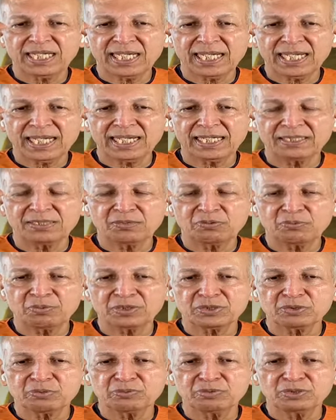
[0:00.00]
hand,
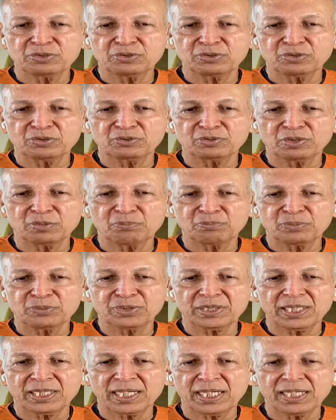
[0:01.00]
what you will do, you'll
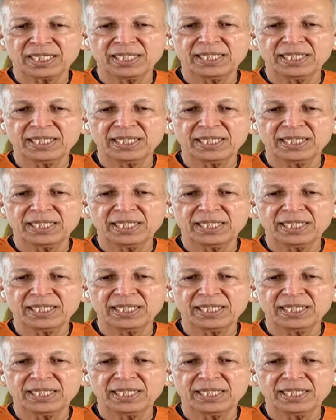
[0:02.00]
put a